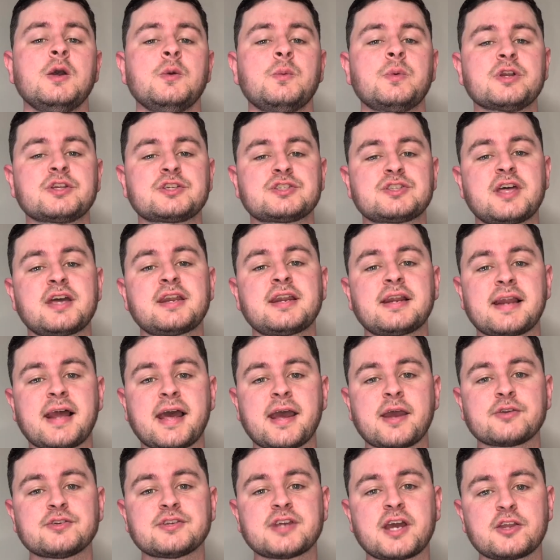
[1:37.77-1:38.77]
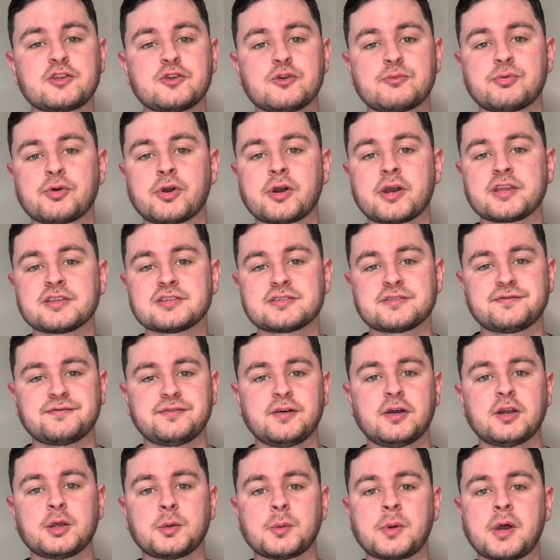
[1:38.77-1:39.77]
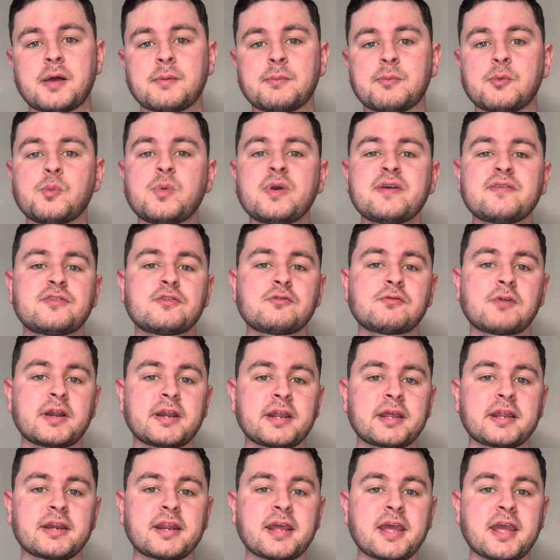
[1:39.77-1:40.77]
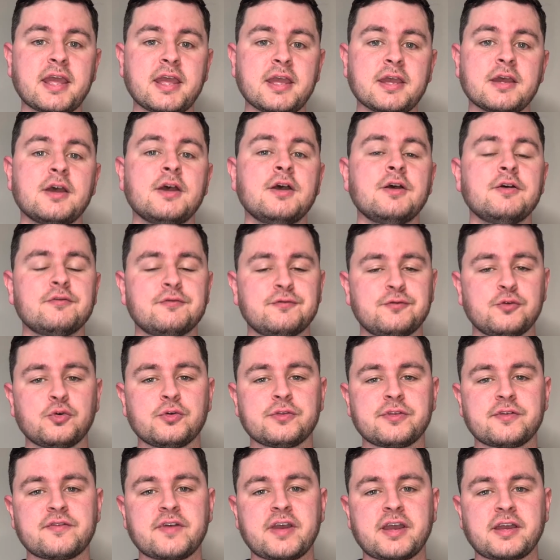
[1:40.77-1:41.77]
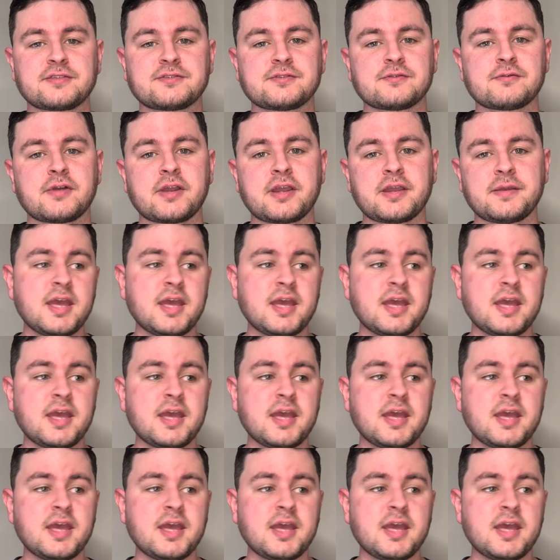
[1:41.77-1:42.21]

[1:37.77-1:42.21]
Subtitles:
which then allowed Daniel Bryan to follow up with the running knee for the victory.